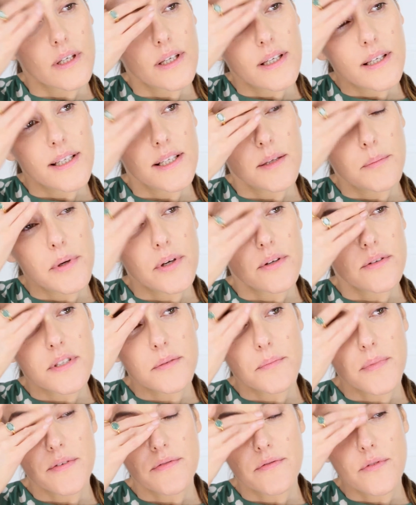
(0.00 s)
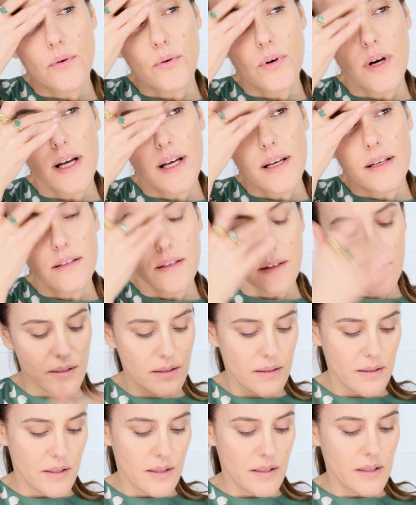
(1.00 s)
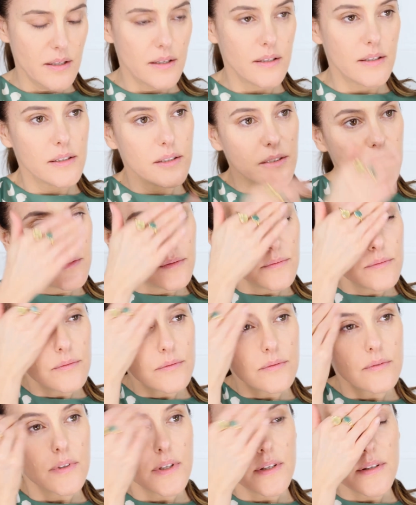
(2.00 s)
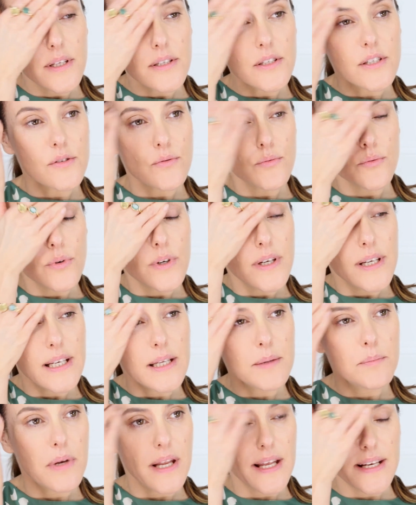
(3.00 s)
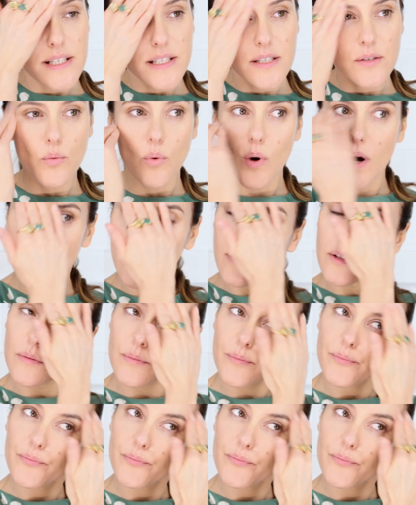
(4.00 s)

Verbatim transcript: A little bit onto my forehead and then just really blended well.